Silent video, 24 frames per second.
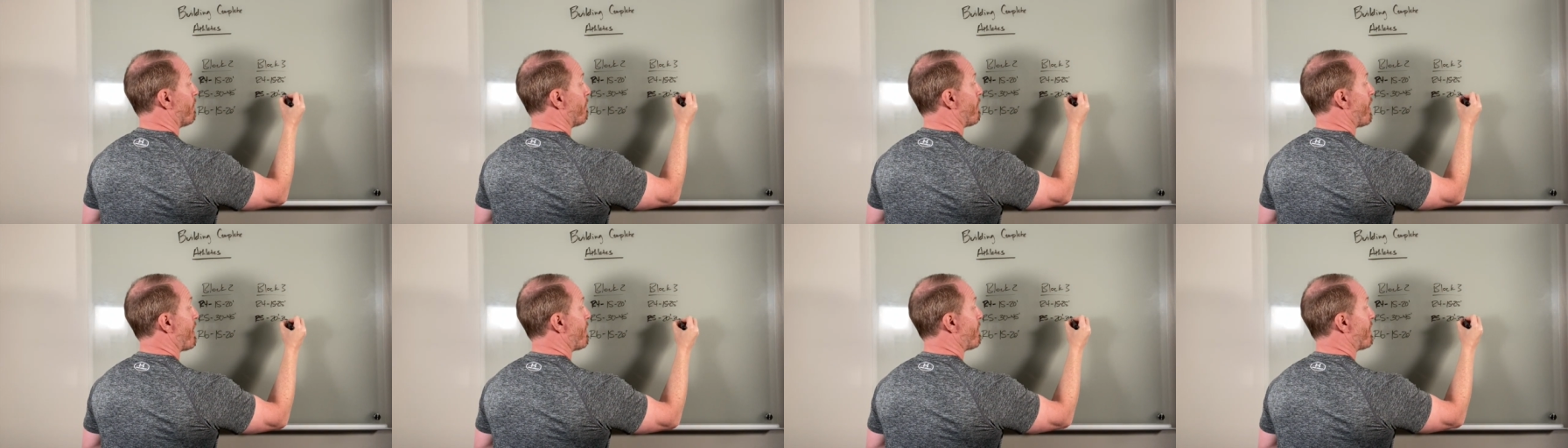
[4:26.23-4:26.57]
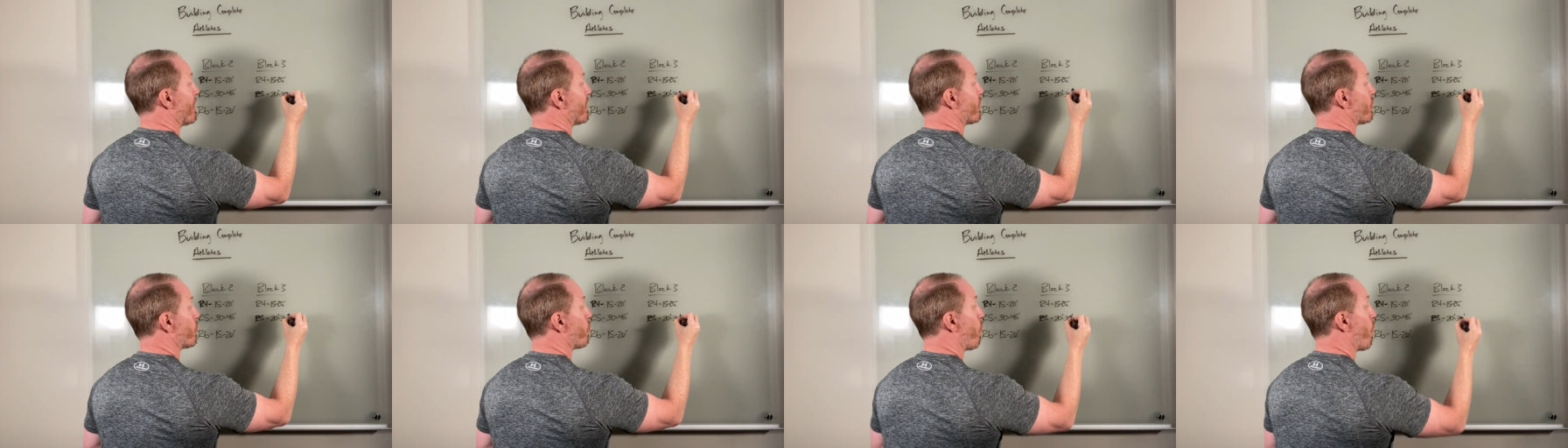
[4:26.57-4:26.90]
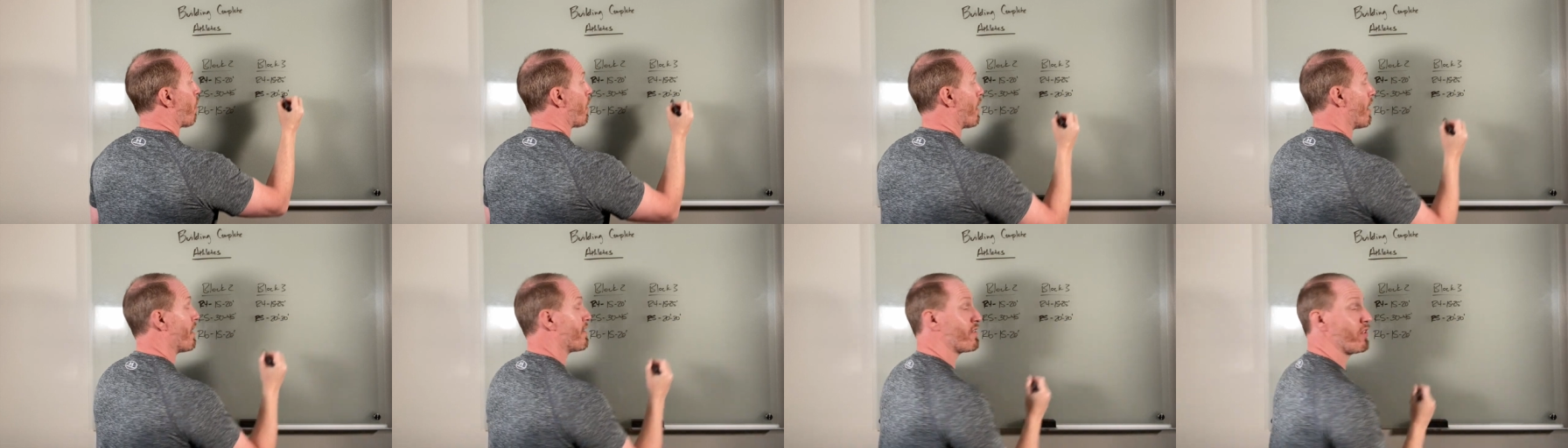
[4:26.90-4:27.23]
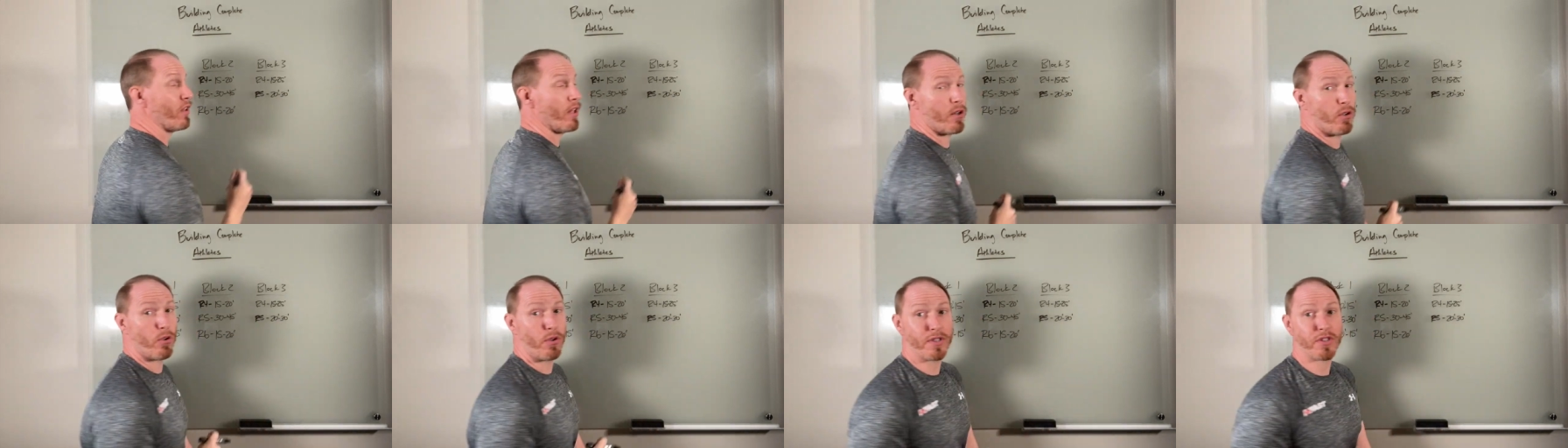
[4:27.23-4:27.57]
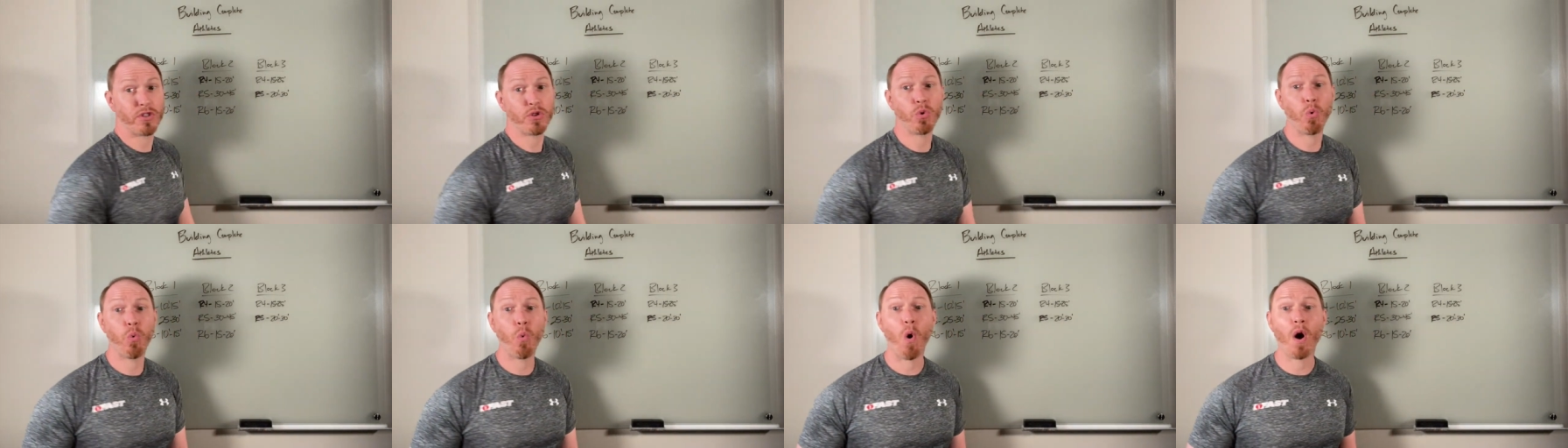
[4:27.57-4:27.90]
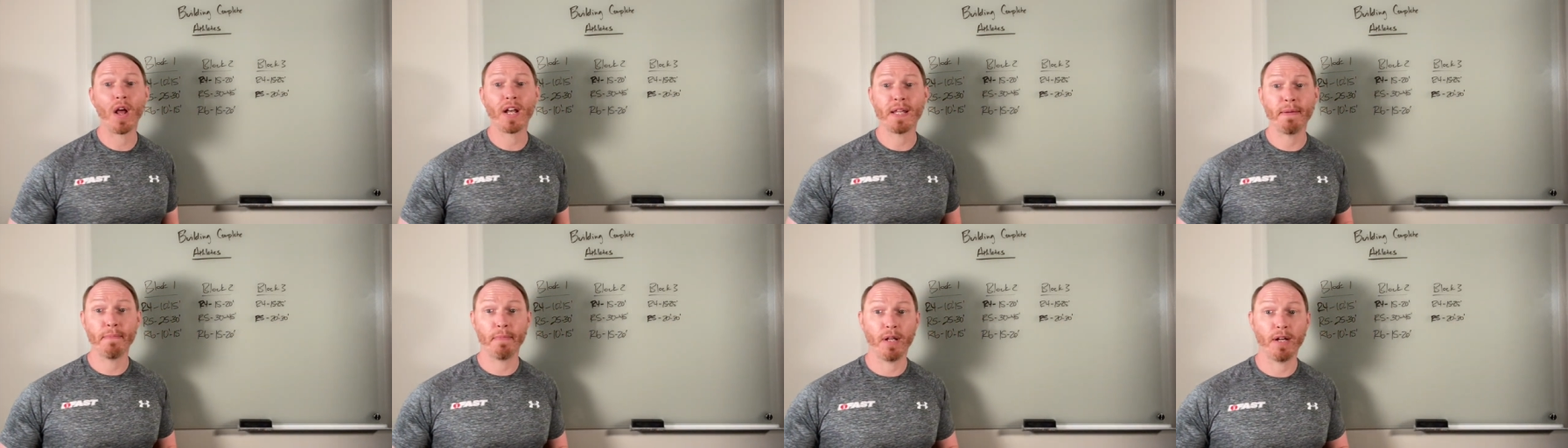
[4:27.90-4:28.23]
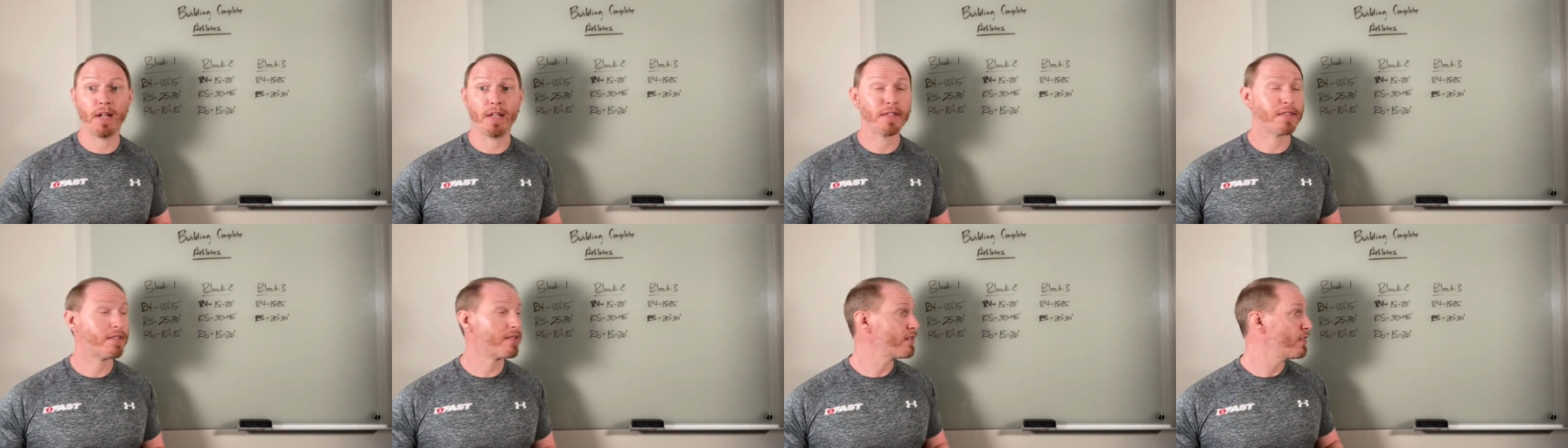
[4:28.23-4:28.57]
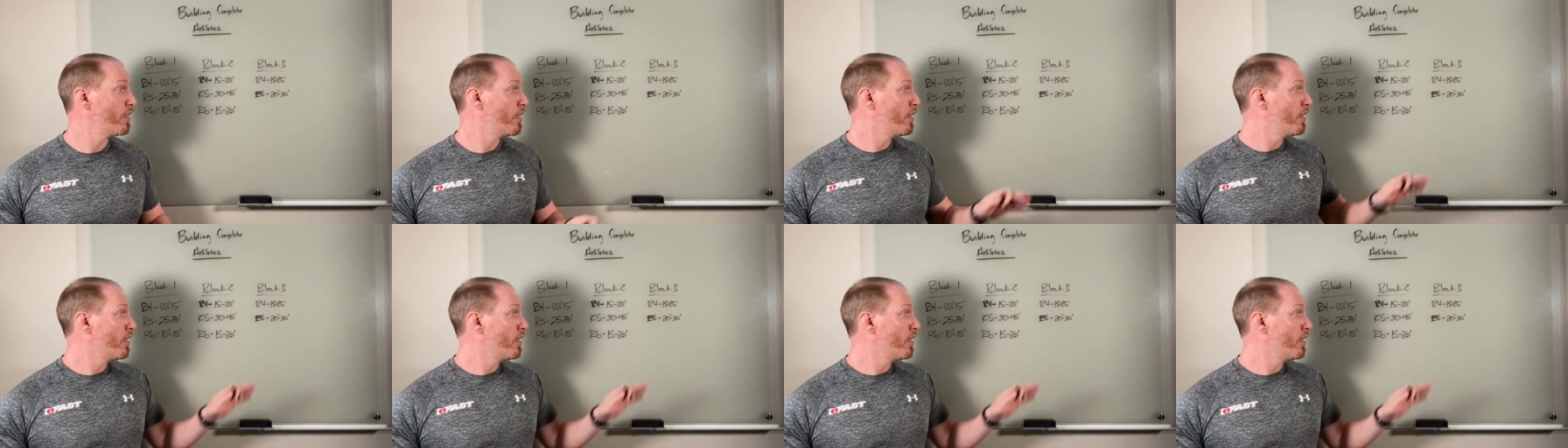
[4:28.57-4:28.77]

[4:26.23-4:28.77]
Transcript: Maybe it's as little as 20 minutes.